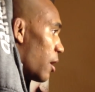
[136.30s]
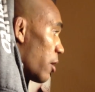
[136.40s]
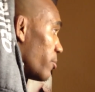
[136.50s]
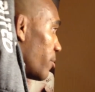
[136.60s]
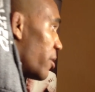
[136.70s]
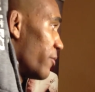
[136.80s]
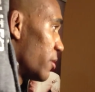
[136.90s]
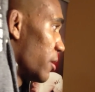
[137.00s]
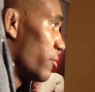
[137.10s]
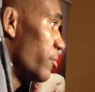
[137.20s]
I remember
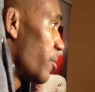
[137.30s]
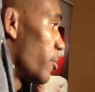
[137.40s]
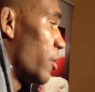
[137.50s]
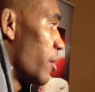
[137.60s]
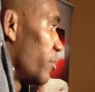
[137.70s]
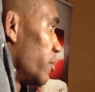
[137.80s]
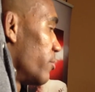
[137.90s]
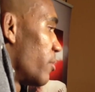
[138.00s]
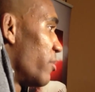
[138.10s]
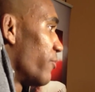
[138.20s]
everything. I remember what
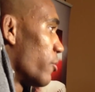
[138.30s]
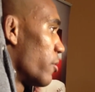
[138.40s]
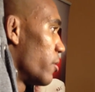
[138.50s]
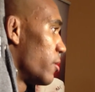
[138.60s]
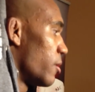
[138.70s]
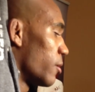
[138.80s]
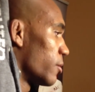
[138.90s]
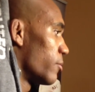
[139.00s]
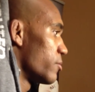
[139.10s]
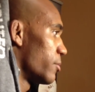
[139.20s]
happened before in the
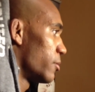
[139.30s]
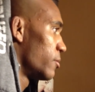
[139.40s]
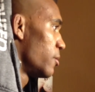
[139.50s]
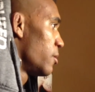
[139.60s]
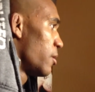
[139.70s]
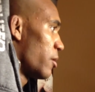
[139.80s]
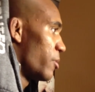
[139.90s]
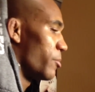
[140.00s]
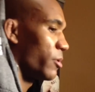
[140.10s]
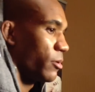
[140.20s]
knockdown as well. I
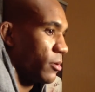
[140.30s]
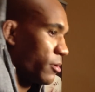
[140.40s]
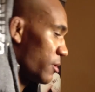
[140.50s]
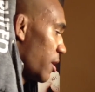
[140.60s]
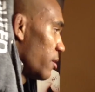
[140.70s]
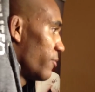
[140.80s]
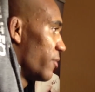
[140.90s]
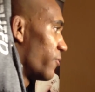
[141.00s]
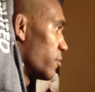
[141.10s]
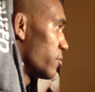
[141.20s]
remember the end of
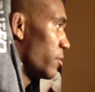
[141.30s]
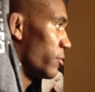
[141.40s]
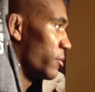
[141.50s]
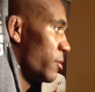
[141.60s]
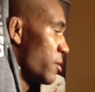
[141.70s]
the first round.